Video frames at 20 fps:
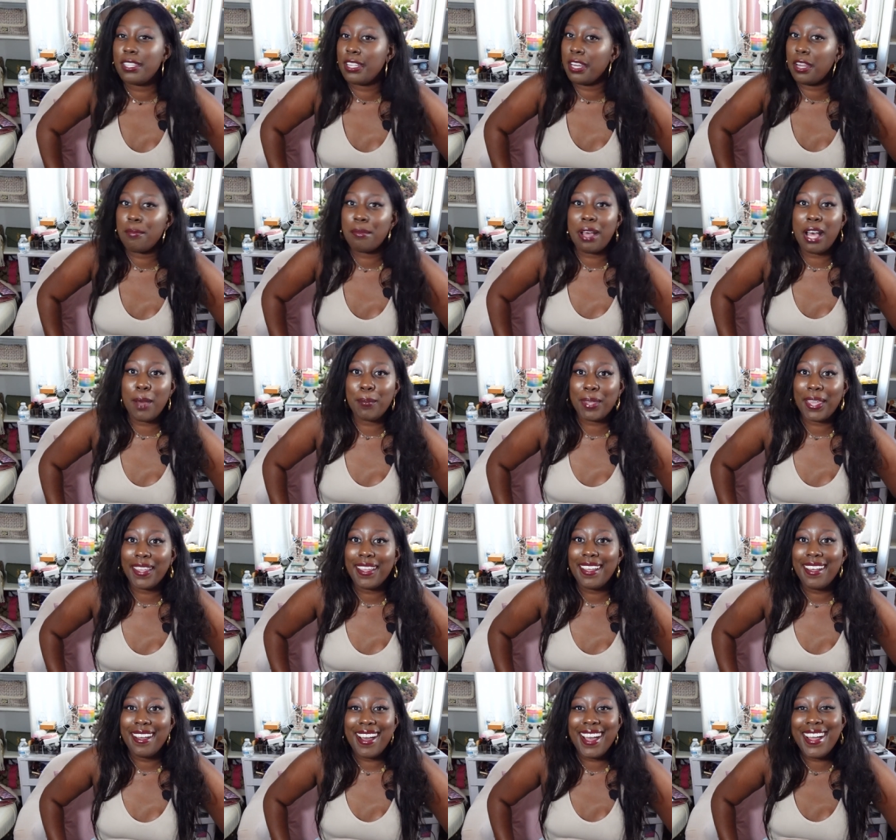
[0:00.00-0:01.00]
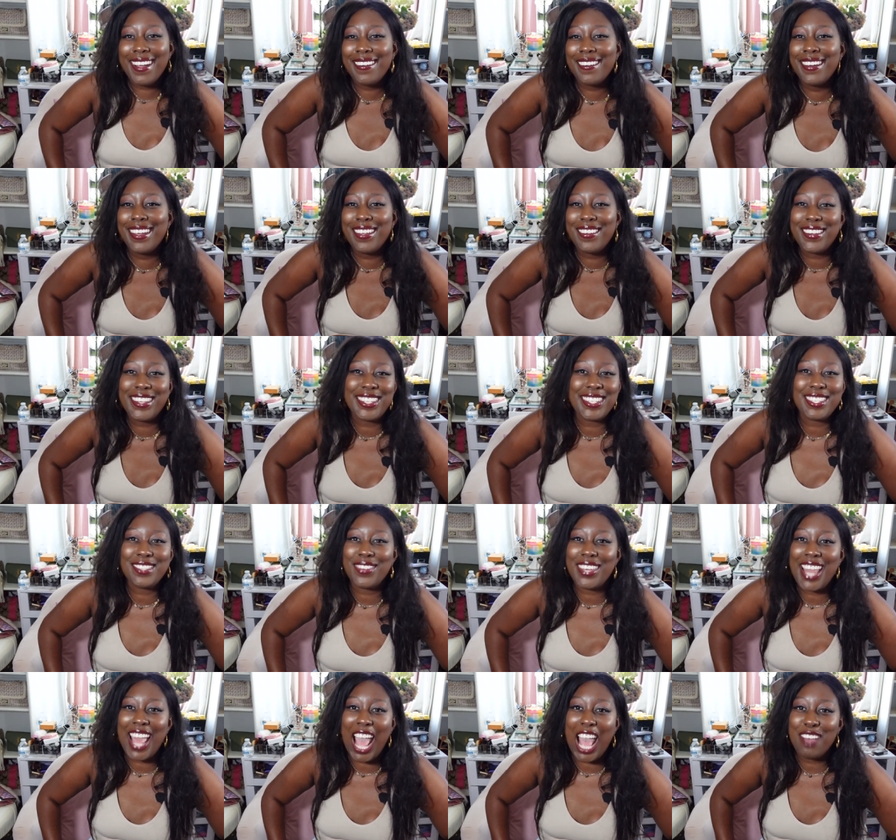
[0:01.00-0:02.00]
needed mommy, which
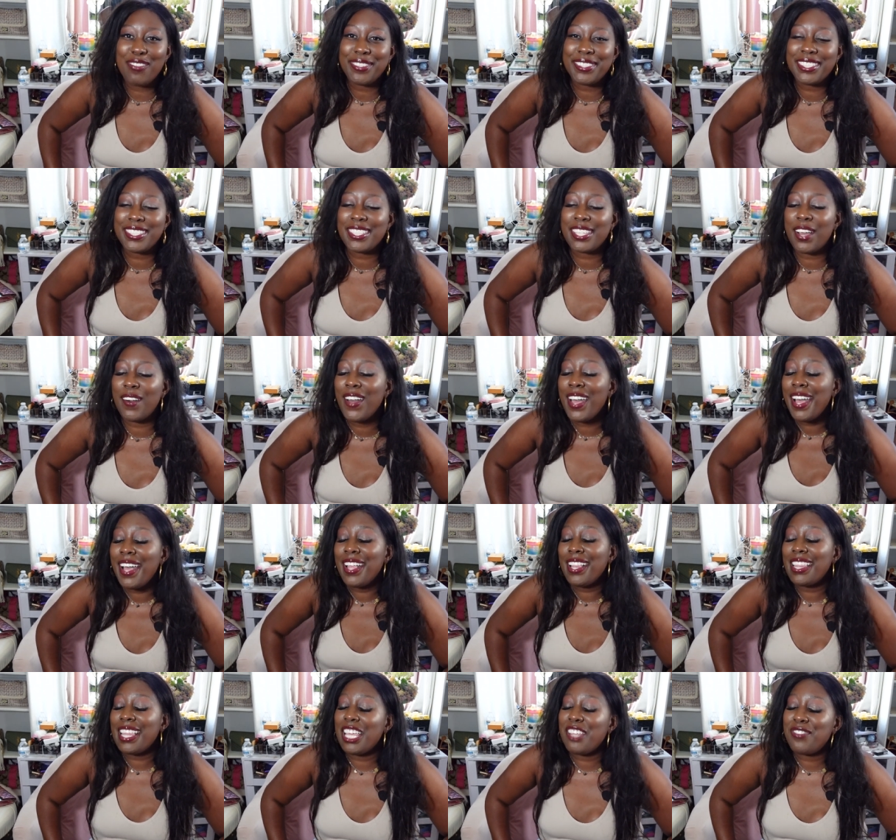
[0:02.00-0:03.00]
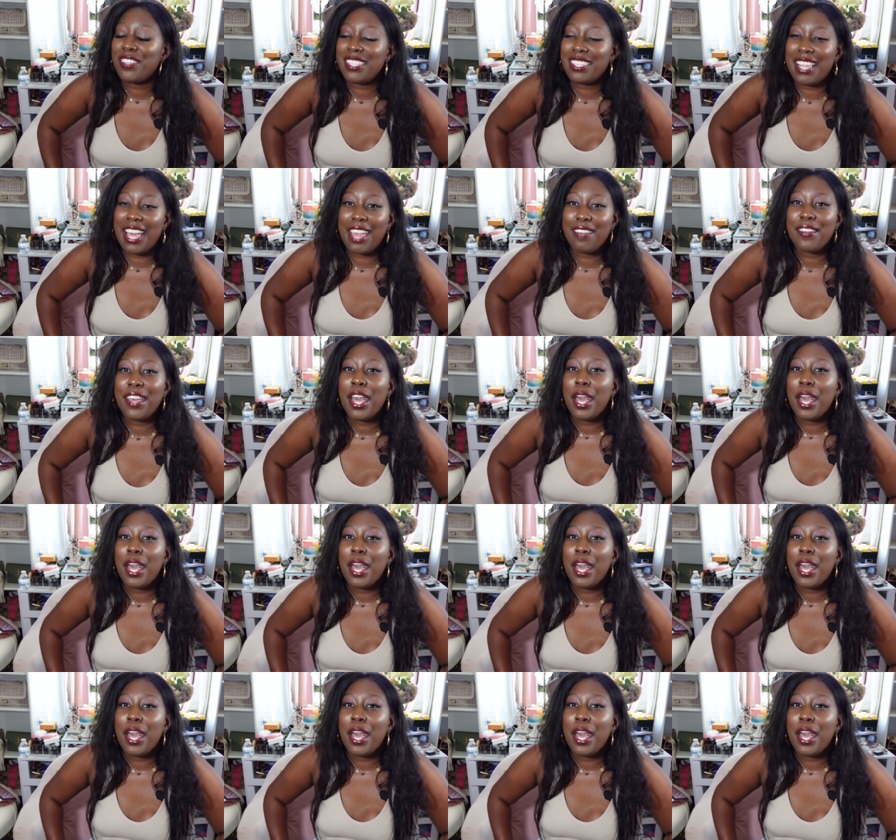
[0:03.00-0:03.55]
is what happens. So life is life.